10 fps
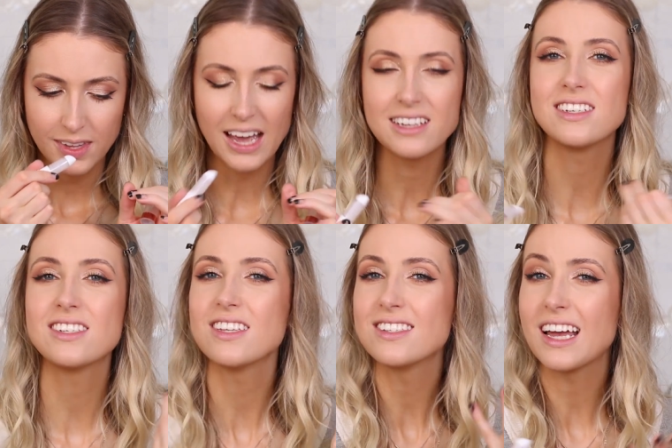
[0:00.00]
yeah, it's
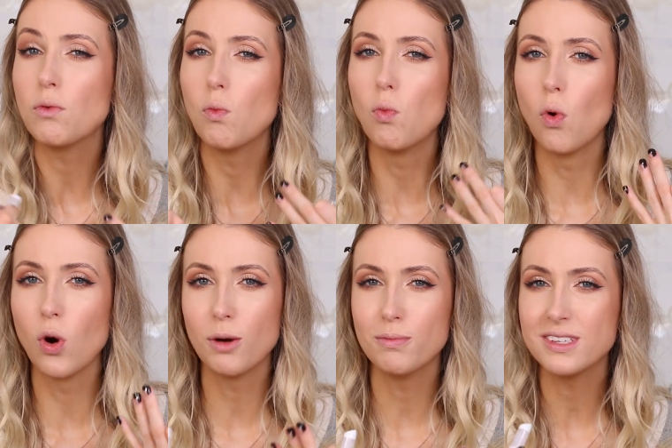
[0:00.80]
just this like
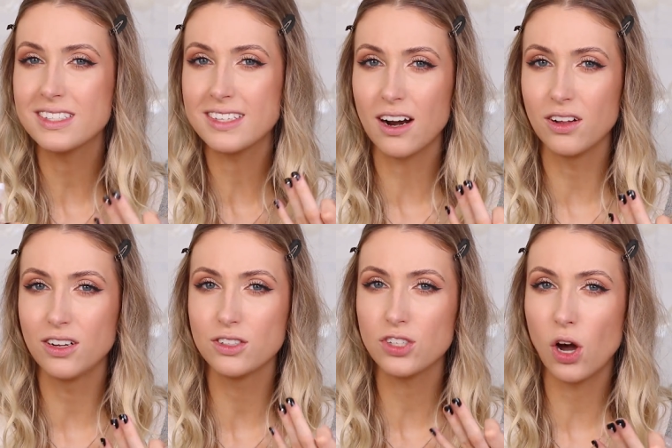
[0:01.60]
warm,
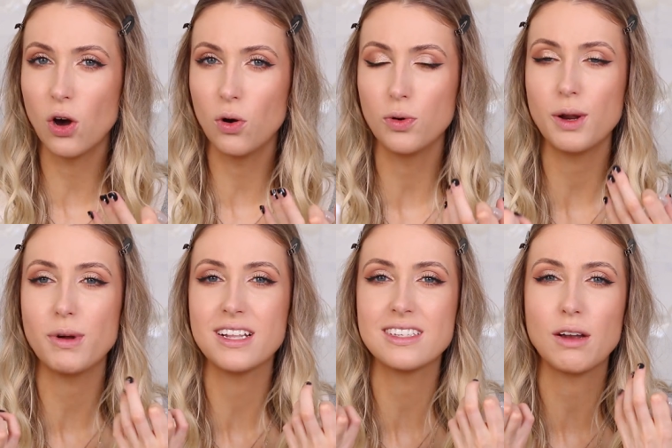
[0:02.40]
subtle tone,
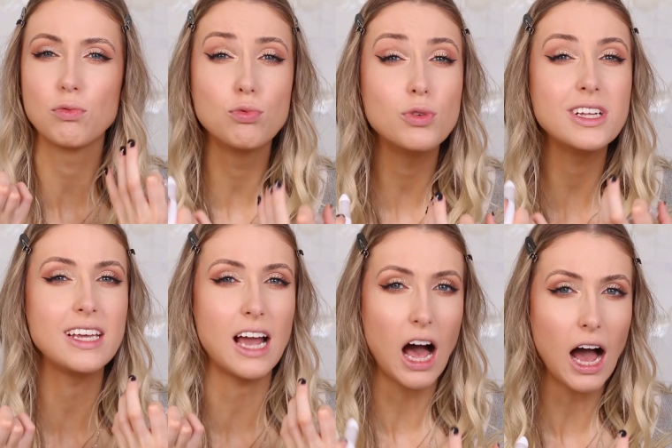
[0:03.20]
but it's like
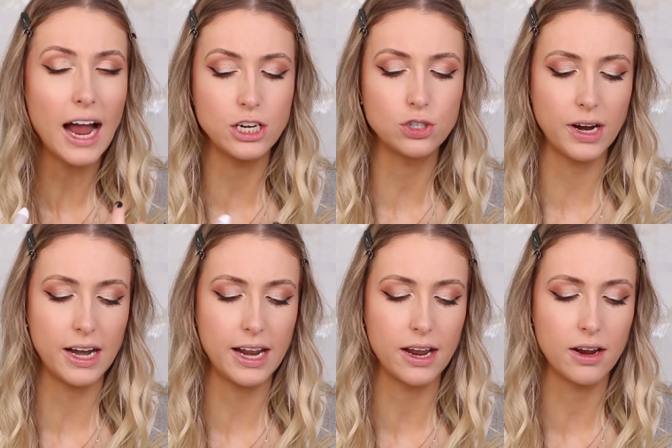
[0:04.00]
really
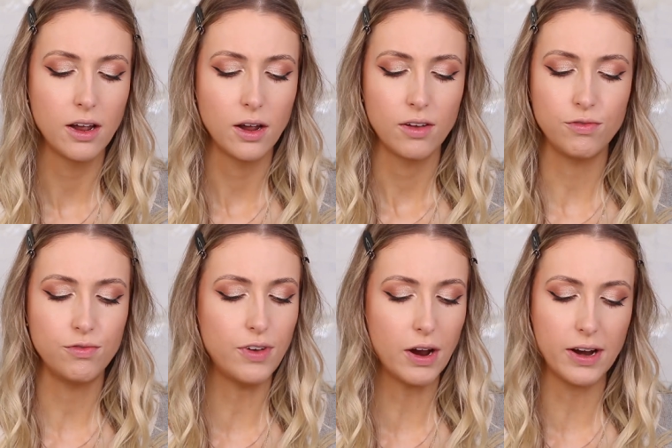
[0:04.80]
hydrating.
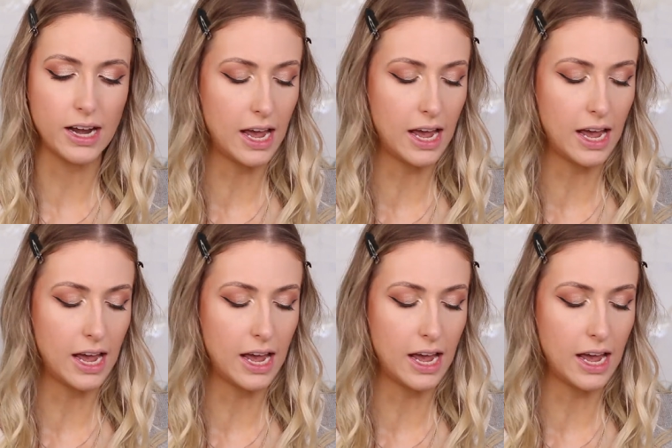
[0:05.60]
Very